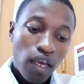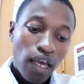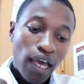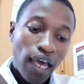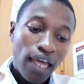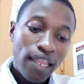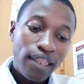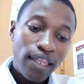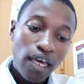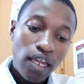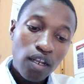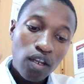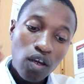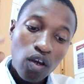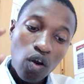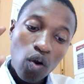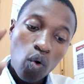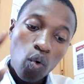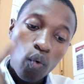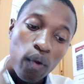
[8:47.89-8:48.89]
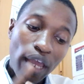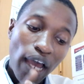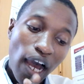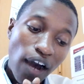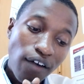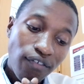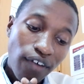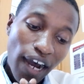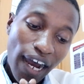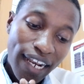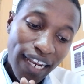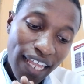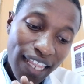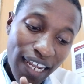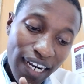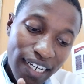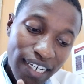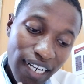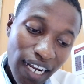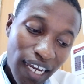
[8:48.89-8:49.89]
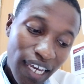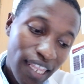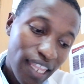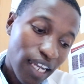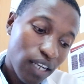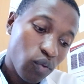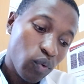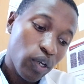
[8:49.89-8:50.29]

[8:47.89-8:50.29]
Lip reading: and then we have another drug that